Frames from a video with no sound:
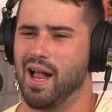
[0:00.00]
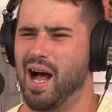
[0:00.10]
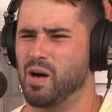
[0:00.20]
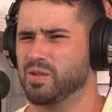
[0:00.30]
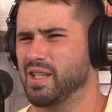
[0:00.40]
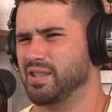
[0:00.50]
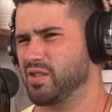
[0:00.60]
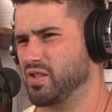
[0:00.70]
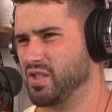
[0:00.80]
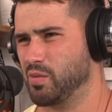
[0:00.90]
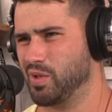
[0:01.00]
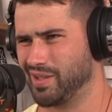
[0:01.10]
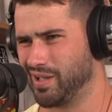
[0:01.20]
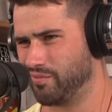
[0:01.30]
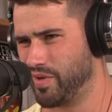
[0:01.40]
I would like to just see one
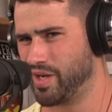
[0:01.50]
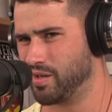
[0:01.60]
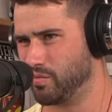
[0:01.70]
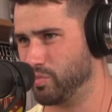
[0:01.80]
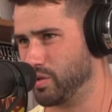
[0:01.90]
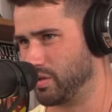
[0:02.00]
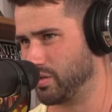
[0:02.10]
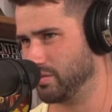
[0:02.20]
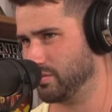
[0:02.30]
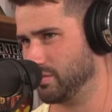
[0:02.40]
like reading a book.